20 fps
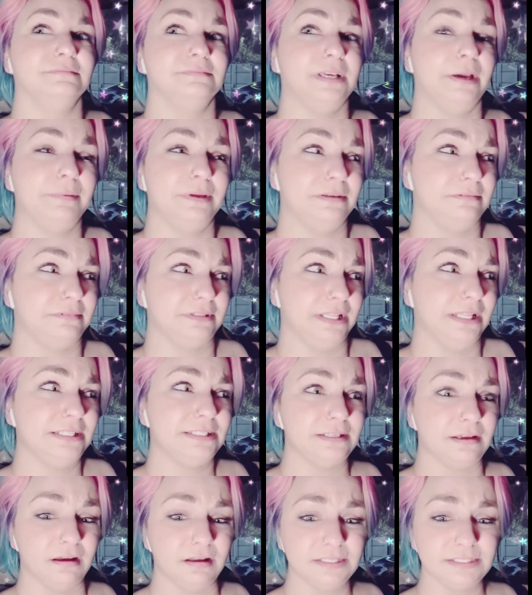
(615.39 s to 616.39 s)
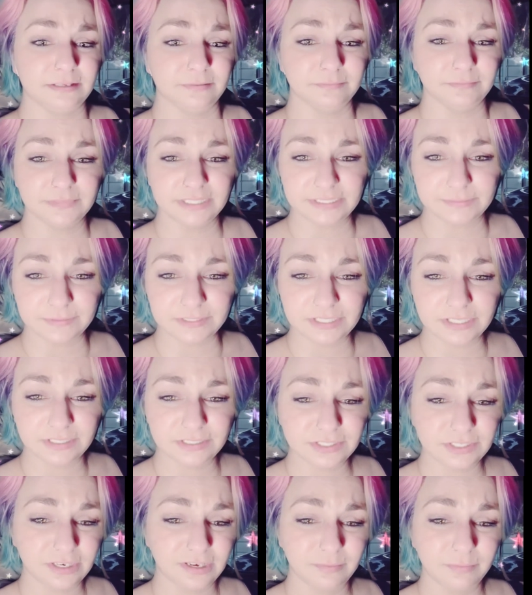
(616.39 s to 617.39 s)
I mean, that's awesome, especially
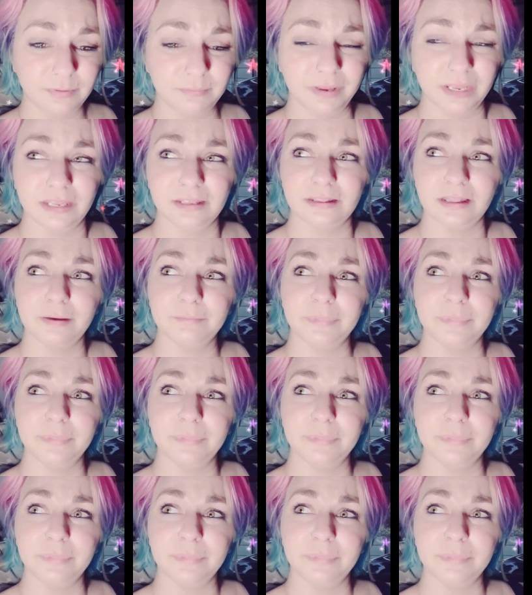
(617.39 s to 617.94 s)
because you're going to be making that